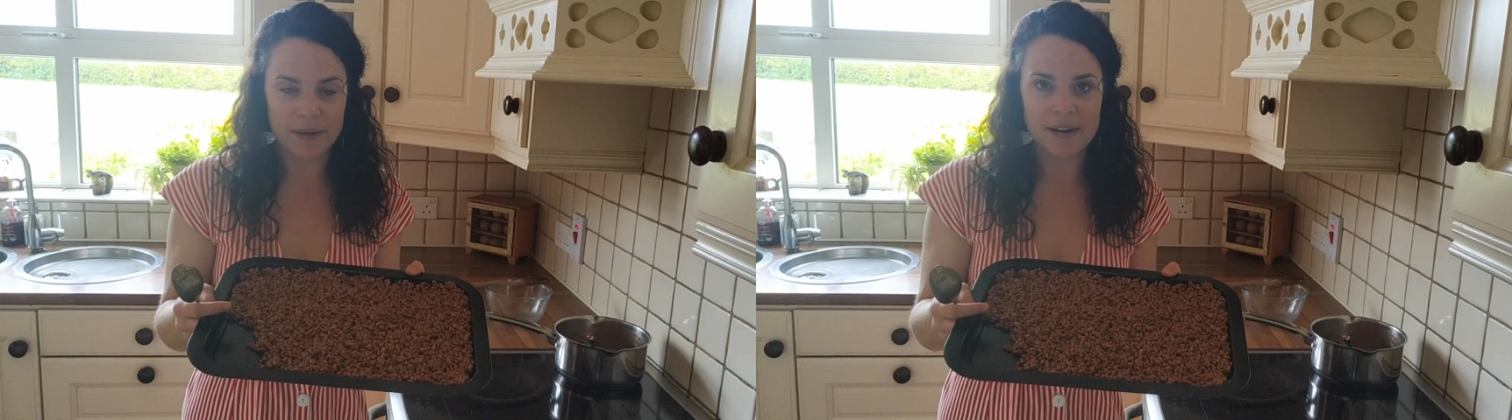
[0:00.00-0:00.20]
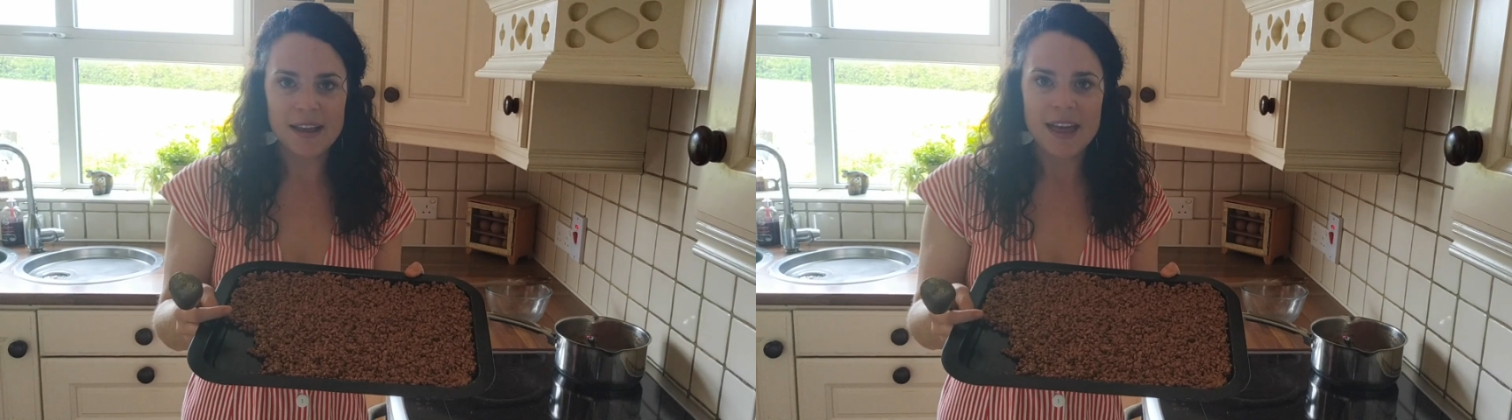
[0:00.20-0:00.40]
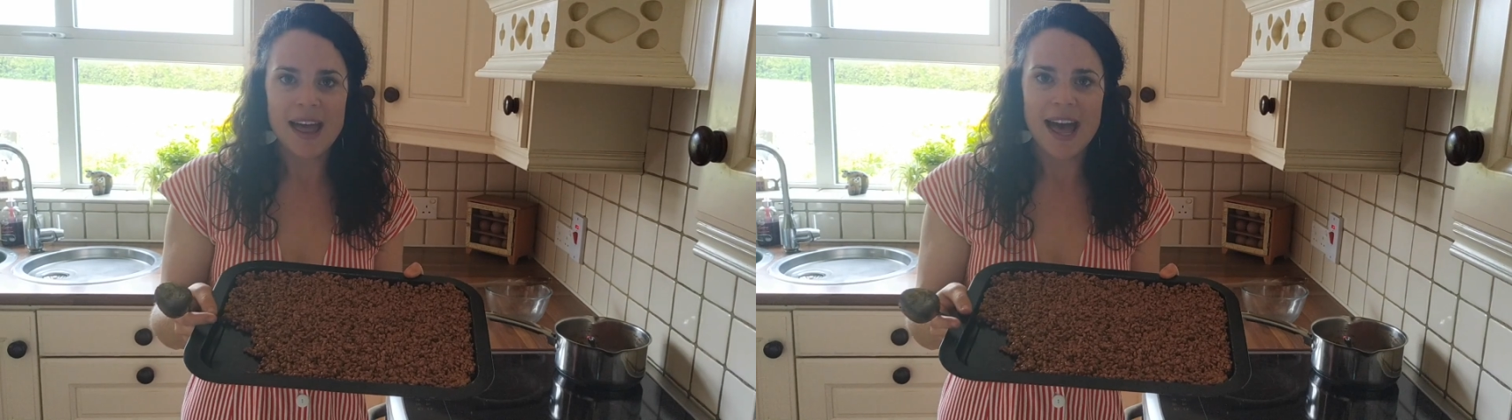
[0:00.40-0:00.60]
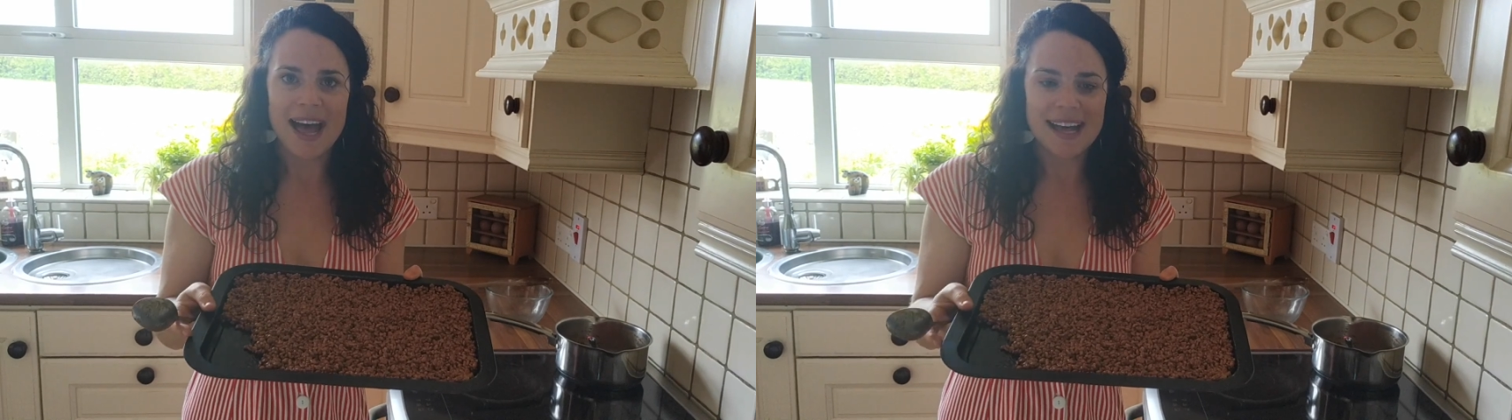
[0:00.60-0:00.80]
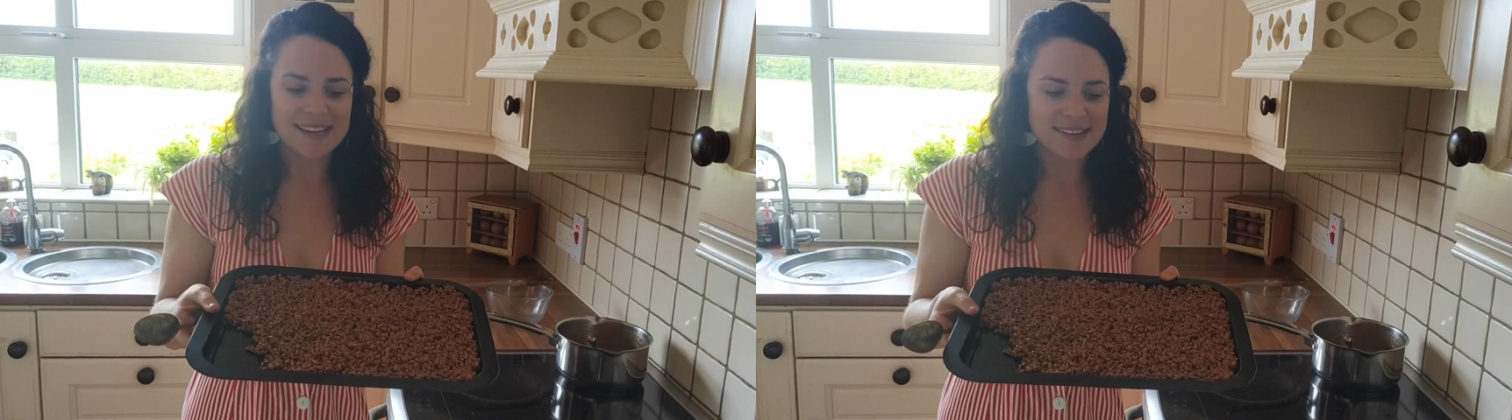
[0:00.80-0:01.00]

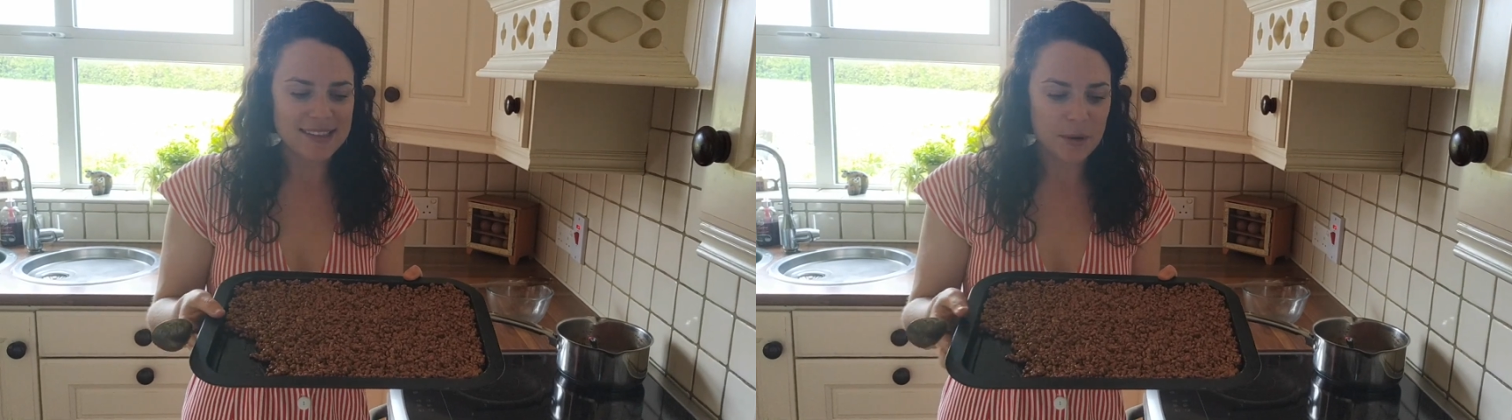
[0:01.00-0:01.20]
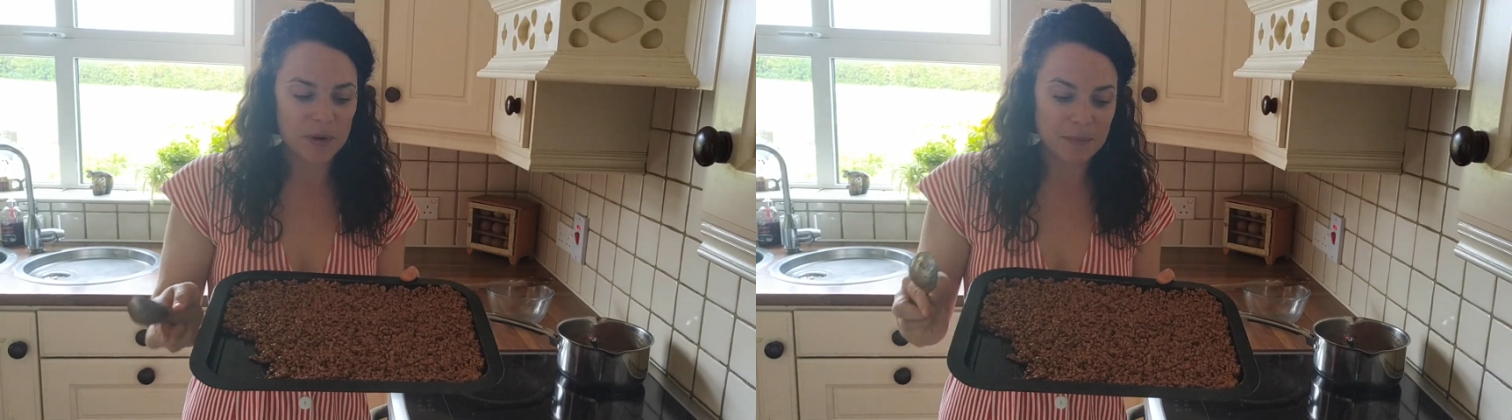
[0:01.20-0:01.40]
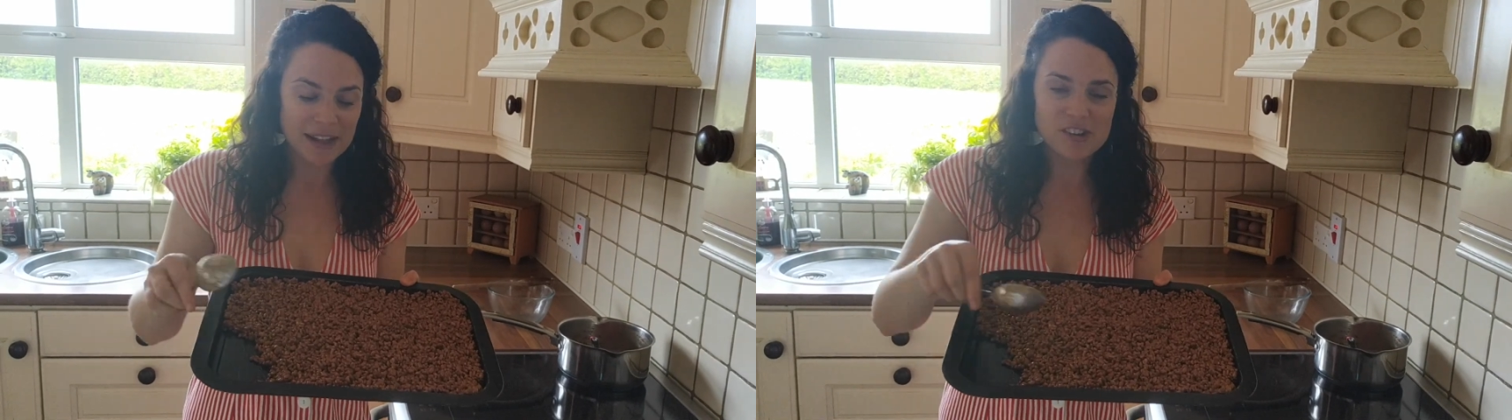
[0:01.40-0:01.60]
and then we melt